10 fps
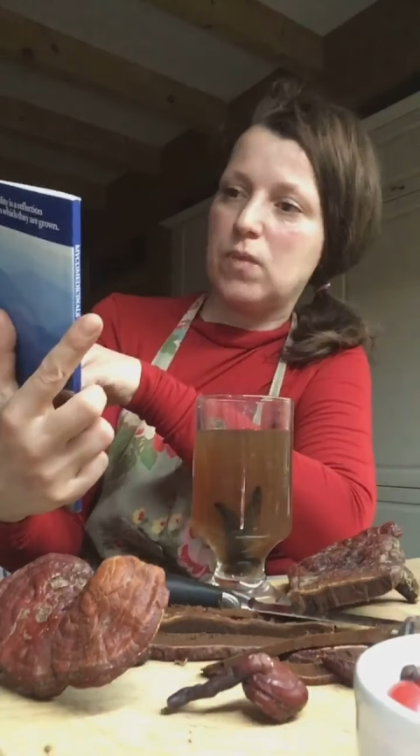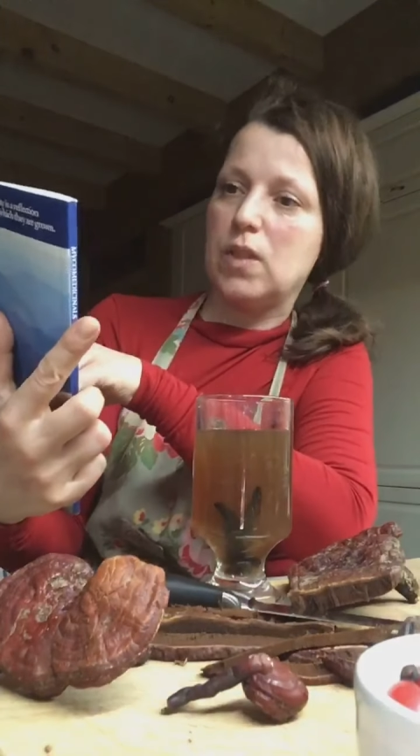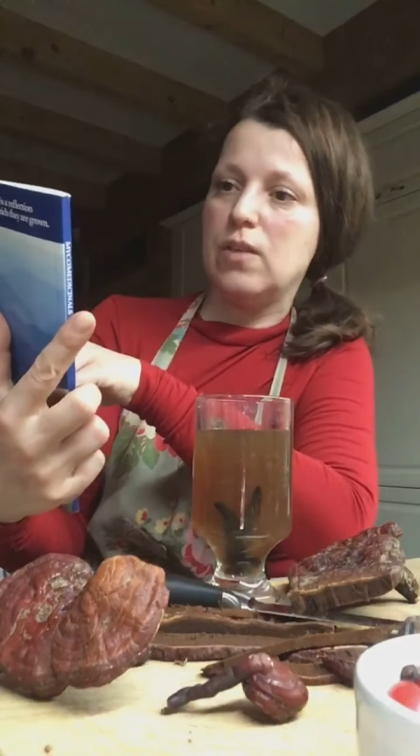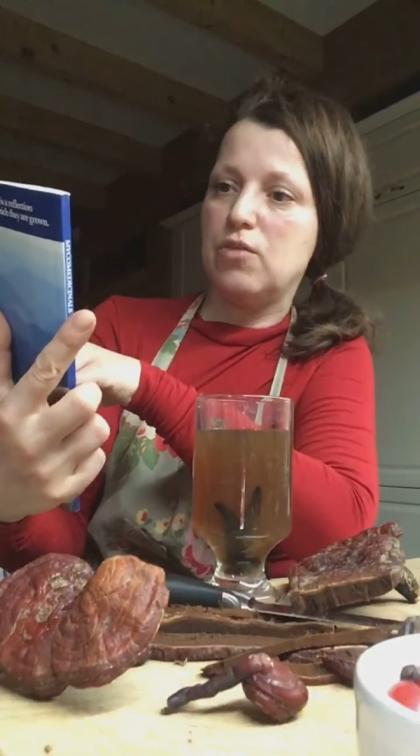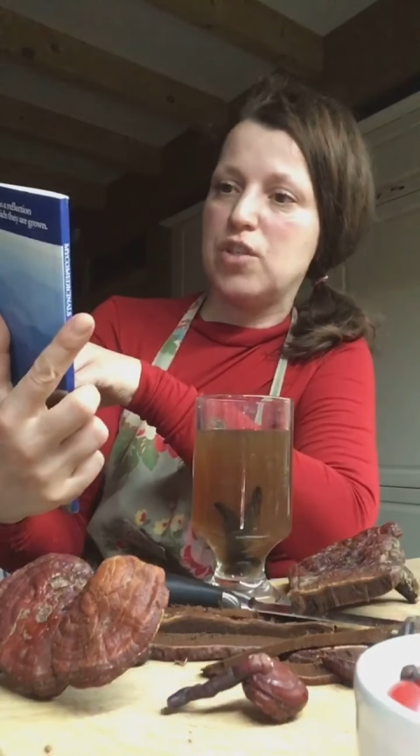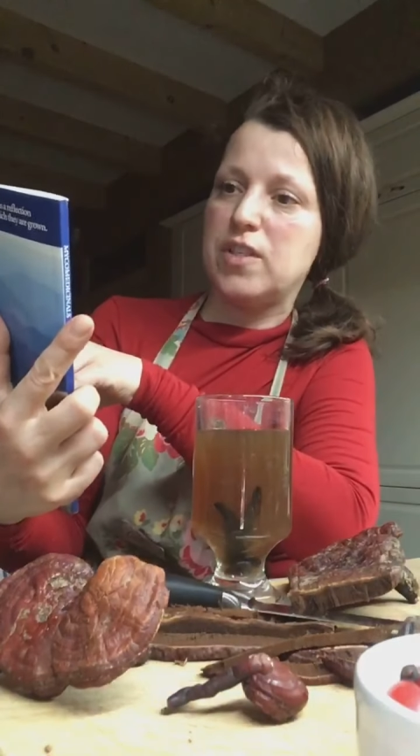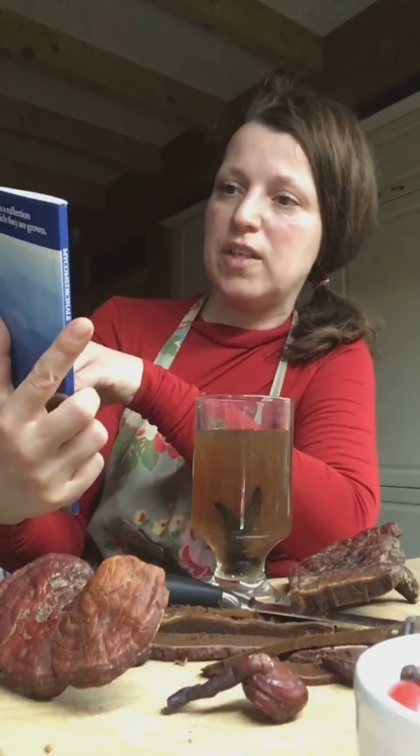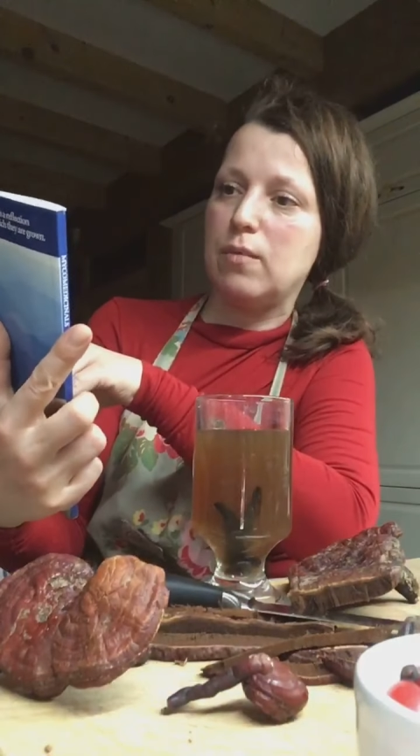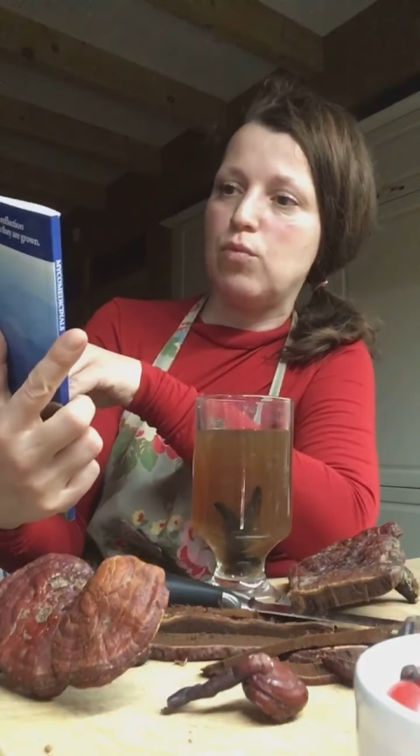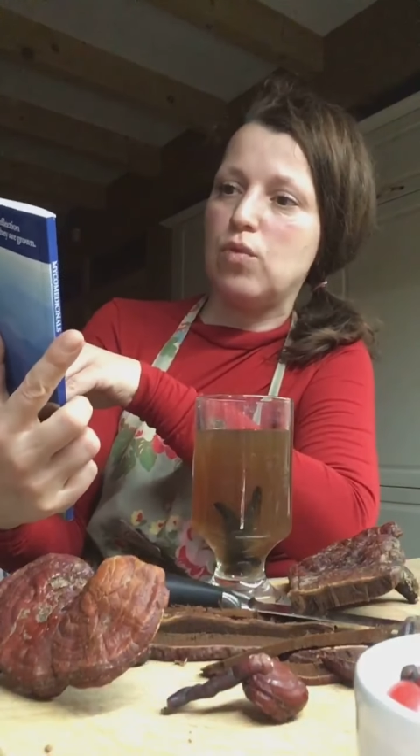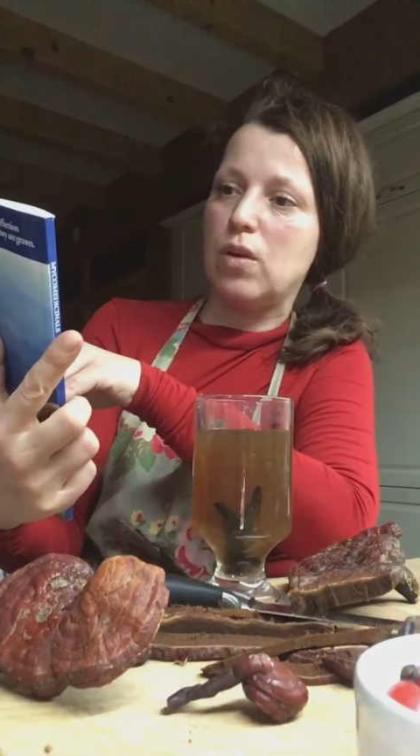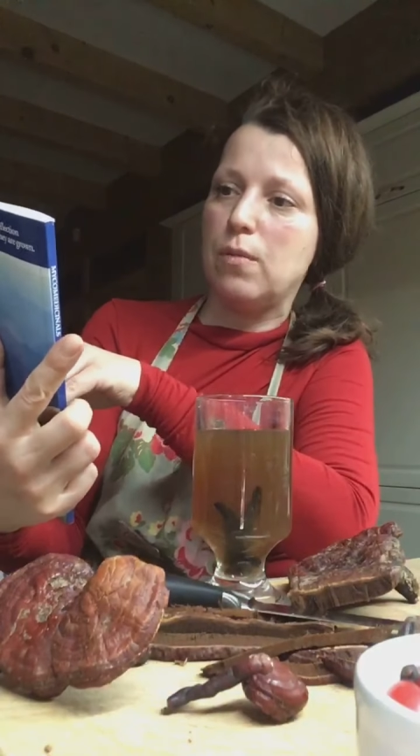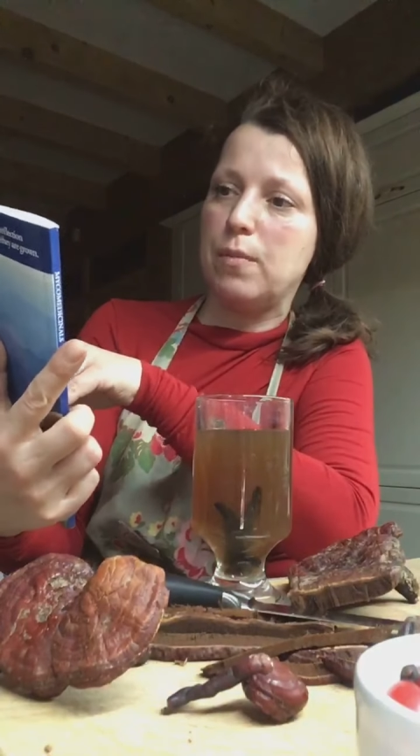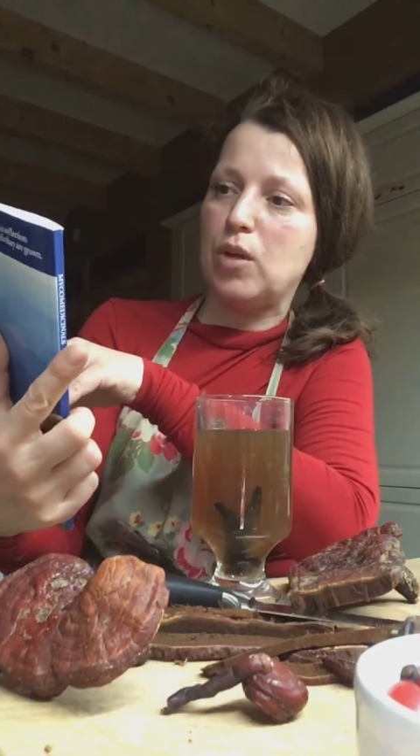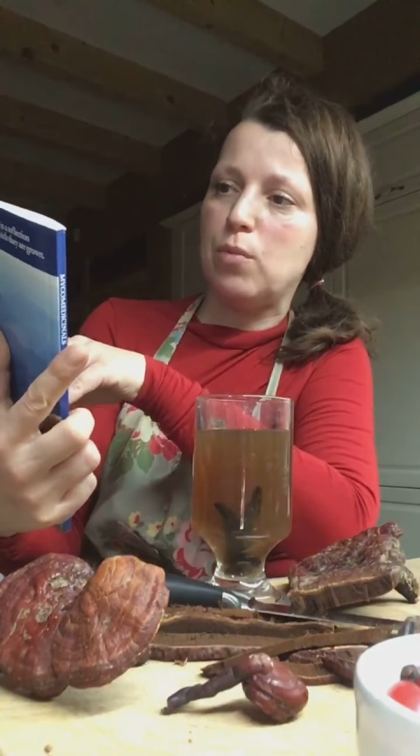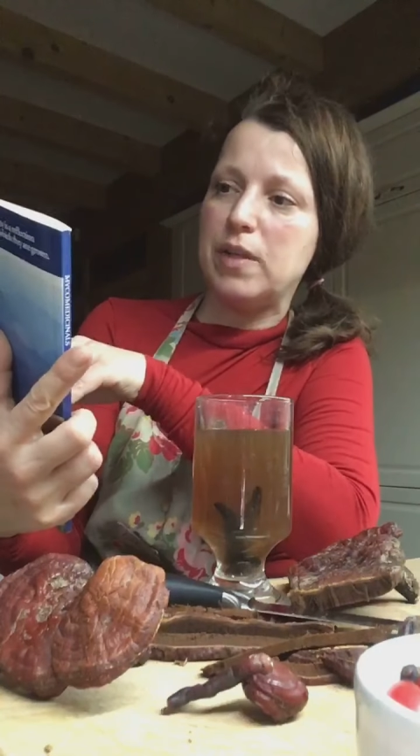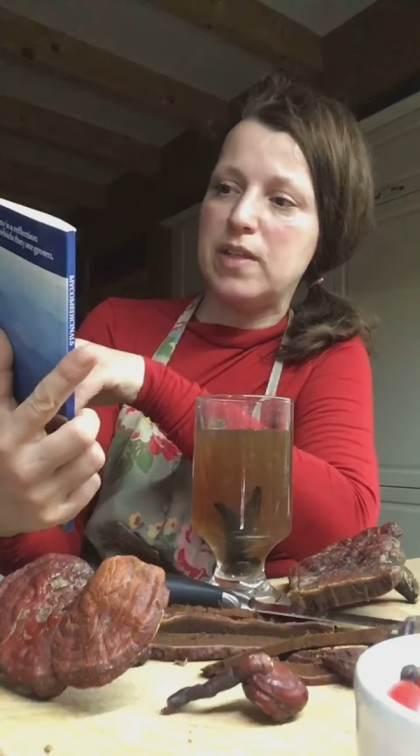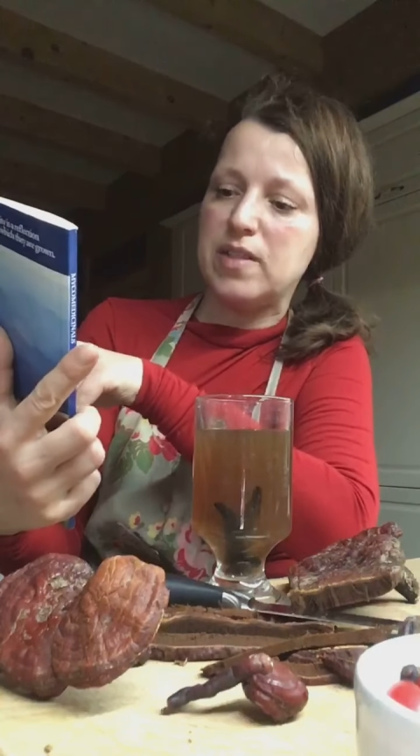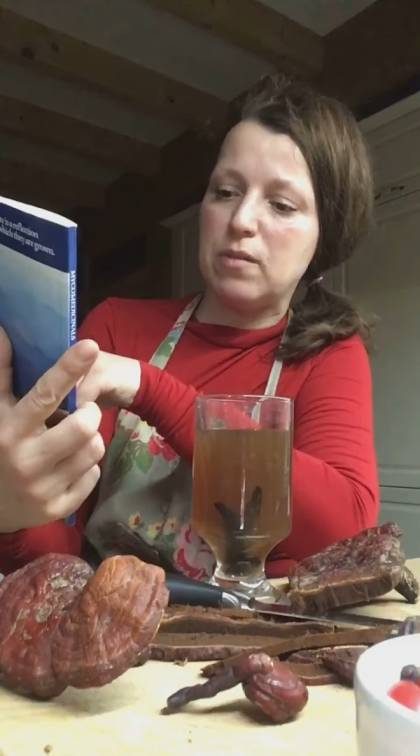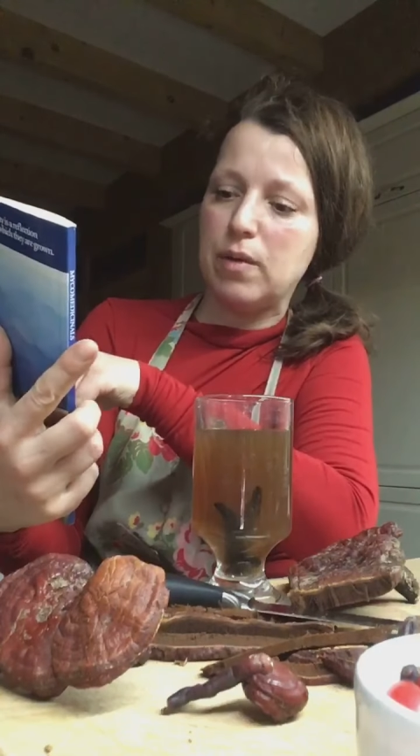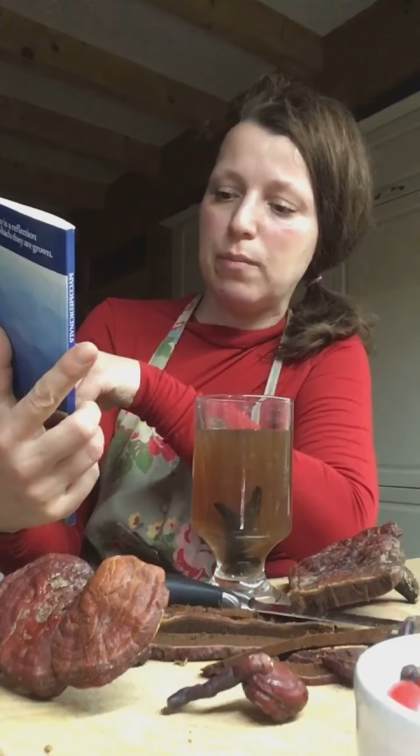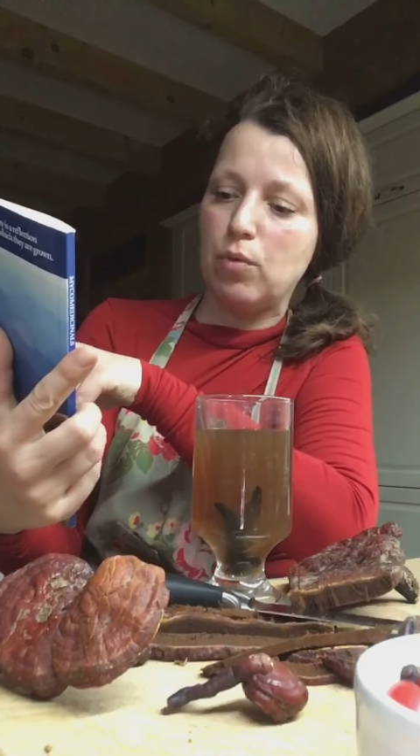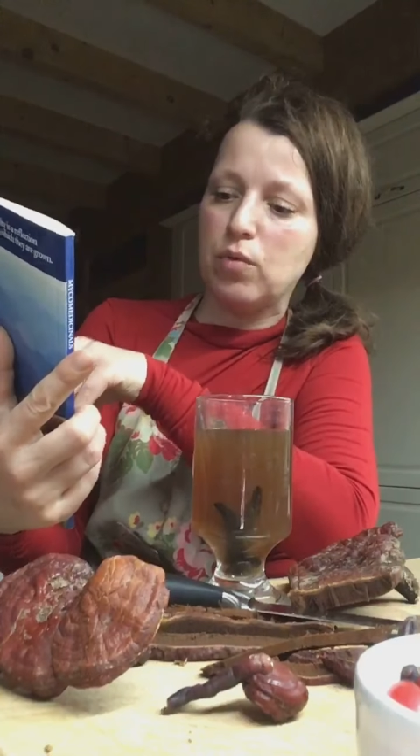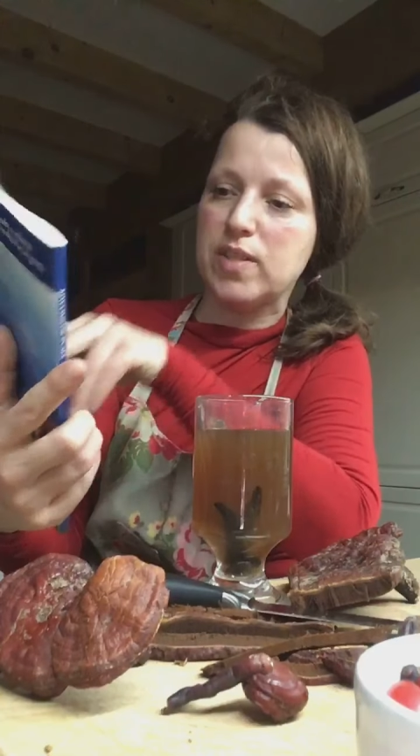interesting book, Medicinal by Paul